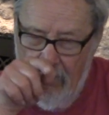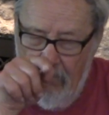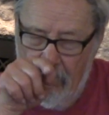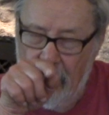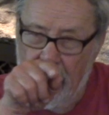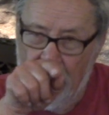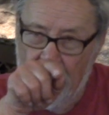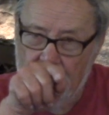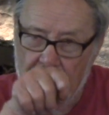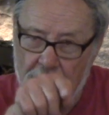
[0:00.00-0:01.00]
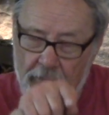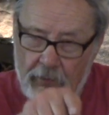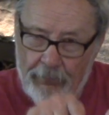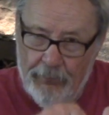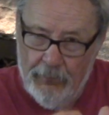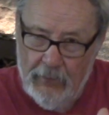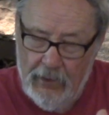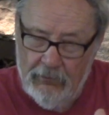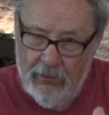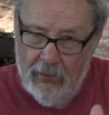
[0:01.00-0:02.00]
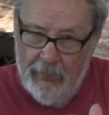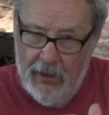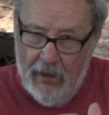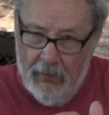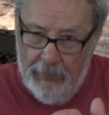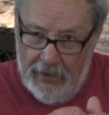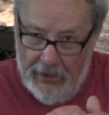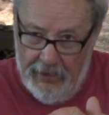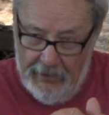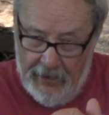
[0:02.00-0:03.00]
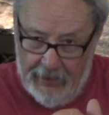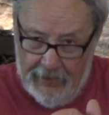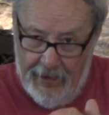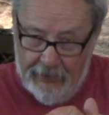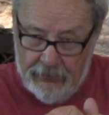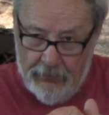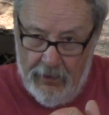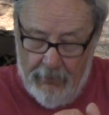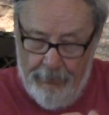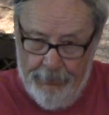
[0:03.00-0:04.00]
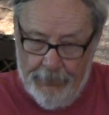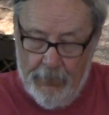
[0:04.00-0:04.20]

You're going to go through into the bear behind that last rib,